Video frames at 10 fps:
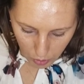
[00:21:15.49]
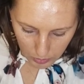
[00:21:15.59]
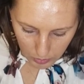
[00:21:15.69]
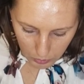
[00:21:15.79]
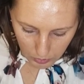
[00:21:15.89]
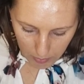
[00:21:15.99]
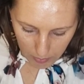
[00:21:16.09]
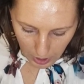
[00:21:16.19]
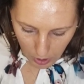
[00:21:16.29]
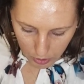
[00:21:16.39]
equipped with a
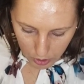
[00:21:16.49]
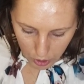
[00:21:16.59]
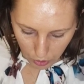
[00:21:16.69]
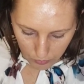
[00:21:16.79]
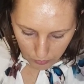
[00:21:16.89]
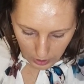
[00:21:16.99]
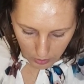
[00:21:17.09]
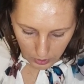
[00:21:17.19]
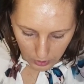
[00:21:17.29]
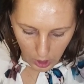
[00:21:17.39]
power control
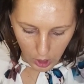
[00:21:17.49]
valve.